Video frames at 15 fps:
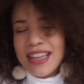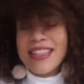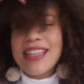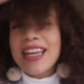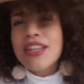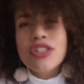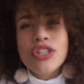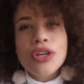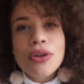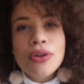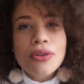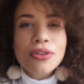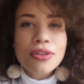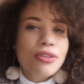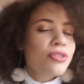Stay
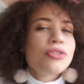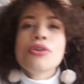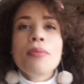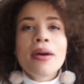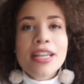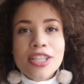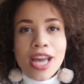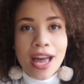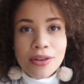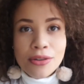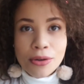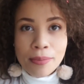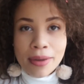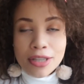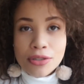tuned to my
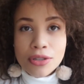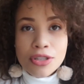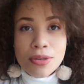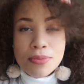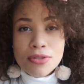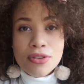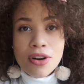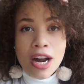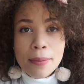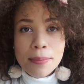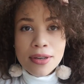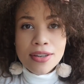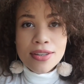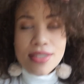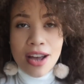channel. Make sure you subscribe
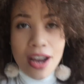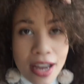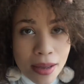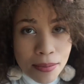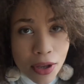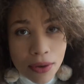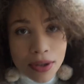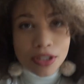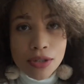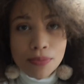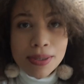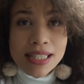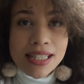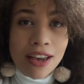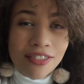because I am going to
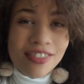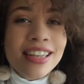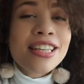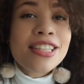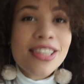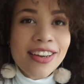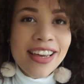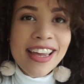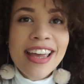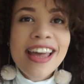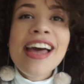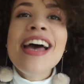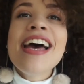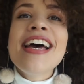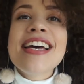be definitely doing
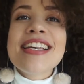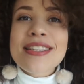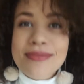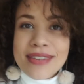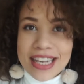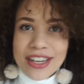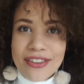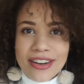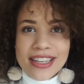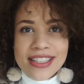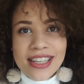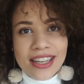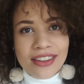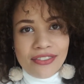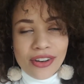some
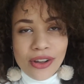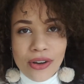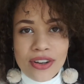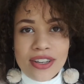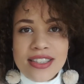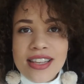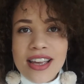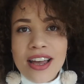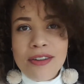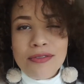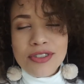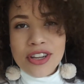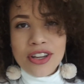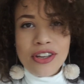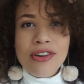decorating
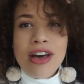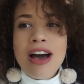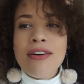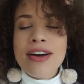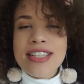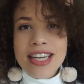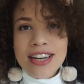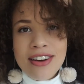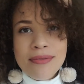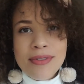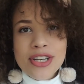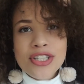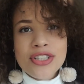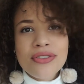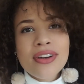vlogs showing you how I decorate
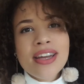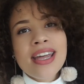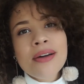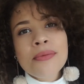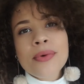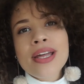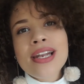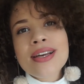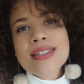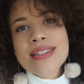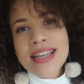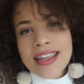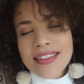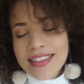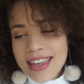my tree and what it looks
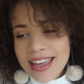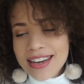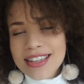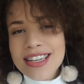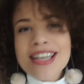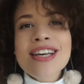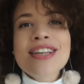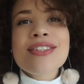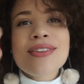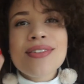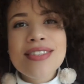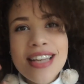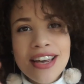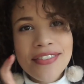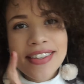like in the end.
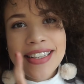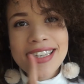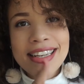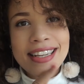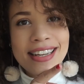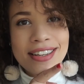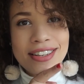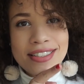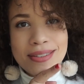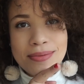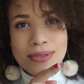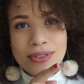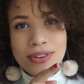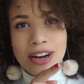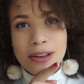So definitely
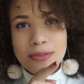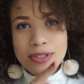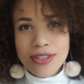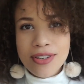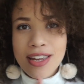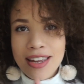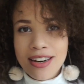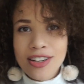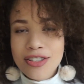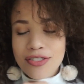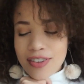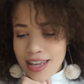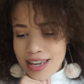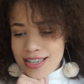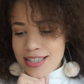subscribe so you get a
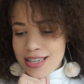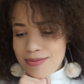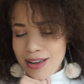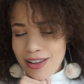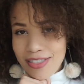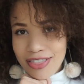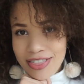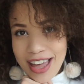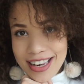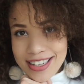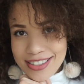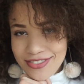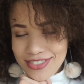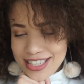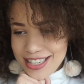notification about that
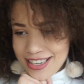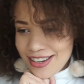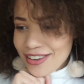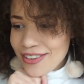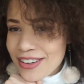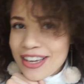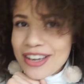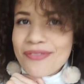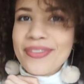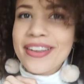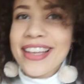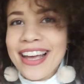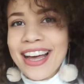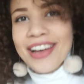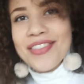video.
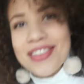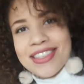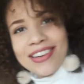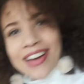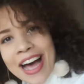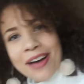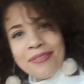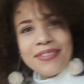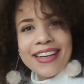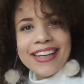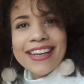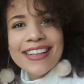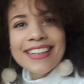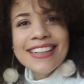But yeah, I'm so happy.